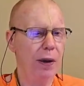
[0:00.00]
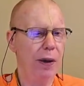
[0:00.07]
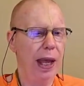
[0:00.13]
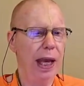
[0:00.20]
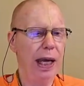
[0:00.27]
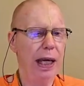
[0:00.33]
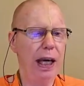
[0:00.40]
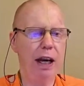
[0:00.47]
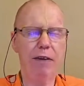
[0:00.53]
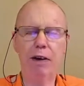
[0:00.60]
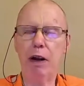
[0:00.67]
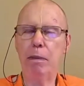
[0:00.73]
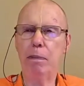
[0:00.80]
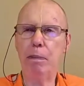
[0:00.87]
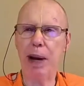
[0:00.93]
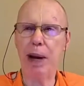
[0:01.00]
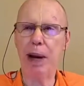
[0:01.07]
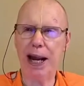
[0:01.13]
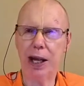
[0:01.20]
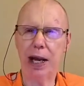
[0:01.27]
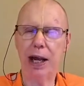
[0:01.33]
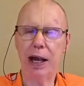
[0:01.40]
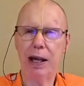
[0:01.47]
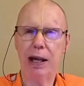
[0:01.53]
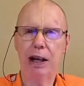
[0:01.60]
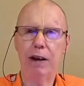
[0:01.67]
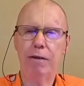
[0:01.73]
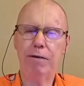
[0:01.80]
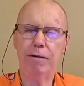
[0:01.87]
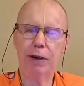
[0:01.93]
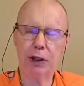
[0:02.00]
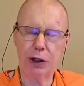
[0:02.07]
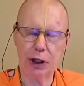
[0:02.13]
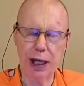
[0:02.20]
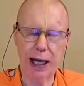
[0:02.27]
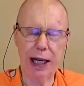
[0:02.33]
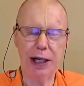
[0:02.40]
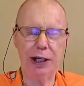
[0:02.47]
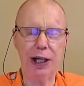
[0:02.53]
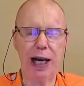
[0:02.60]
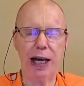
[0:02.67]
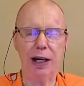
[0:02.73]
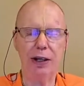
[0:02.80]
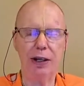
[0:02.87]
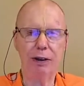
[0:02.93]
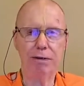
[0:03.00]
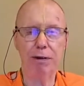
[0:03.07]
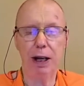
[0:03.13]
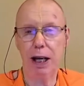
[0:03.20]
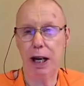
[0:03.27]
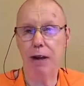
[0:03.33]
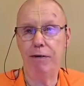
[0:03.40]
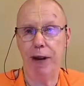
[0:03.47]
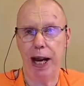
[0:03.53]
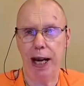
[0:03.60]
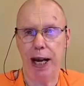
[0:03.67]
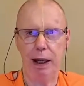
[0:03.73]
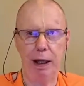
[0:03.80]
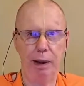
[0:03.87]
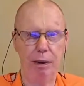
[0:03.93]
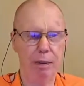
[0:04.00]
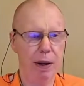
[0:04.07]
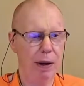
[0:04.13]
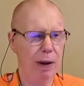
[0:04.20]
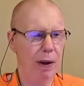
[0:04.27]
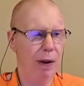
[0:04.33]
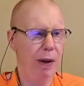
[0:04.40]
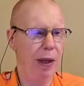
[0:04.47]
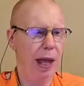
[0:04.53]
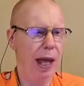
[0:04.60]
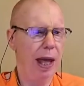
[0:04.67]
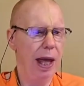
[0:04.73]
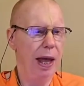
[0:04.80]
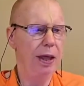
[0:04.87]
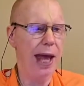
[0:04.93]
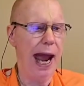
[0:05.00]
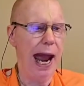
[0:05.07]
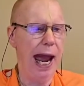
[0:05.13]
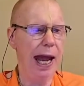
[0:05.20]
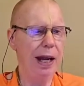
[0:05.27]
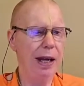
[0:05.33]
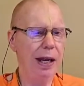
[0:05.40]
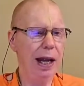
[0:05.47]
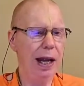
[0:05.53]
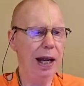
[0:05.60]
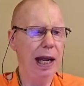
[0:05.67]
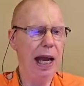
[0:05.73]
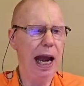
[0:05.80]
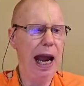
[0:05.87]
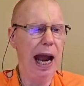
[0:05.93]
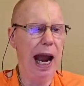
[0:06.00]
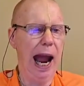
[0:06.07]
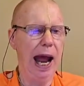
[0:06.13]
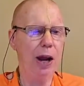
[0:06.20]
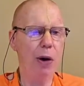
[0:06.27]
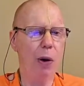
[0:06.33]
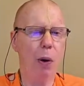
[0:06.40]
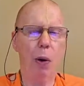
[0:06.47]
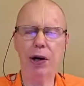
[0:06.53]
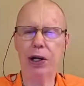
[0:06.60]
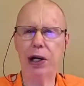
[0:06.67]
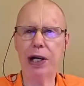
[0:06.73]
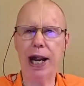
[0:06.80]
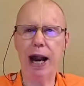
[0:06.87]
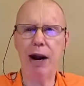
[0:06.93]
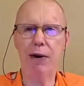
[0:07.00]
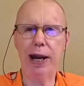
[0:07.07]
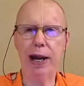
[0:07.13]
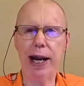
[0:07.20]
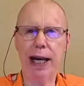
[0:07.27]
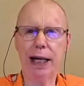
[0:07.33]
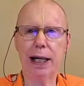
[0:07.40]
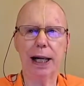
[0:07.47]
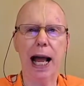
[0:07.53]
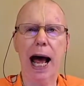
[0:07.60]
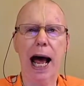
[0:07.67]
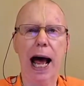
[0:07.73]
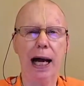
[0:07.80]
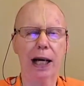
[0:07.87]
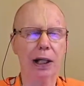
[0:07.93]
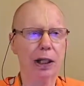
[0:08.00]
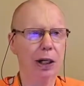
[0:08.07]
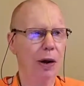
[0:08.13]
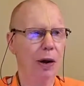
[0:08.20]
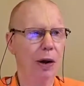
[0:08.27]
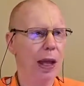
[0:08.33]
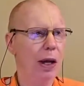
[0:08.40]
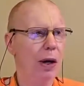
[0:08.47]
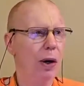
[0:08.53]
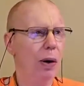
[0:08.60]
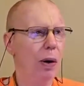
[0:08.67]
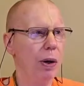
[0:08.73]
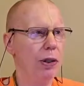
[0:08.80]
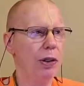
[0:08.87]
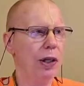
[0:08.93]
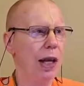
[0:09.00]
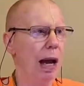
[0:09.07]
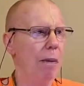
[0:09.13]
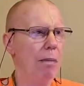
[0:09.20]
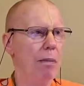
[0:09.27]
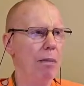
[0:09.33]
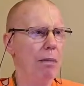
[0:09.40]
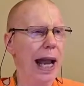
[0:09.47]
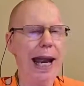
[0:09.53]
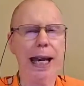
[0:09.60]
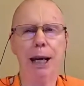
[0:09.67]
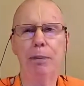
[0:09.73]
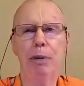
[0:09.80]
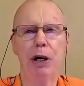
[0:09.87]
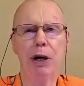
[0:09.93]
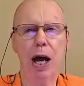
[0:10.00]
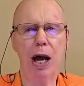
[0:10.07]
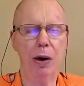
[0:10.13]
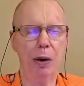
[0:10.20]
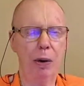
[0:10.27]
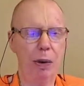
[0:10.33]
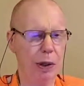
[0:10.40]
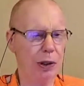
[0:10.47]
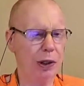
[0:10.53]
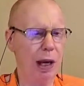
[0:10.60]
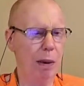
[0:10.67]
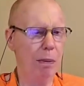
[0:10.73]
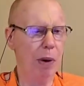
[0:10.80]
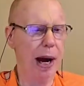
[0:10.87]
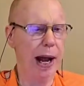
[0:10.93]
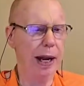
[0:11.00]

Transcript: given better facilities for living than an ordinary clerk or some laborer or someone?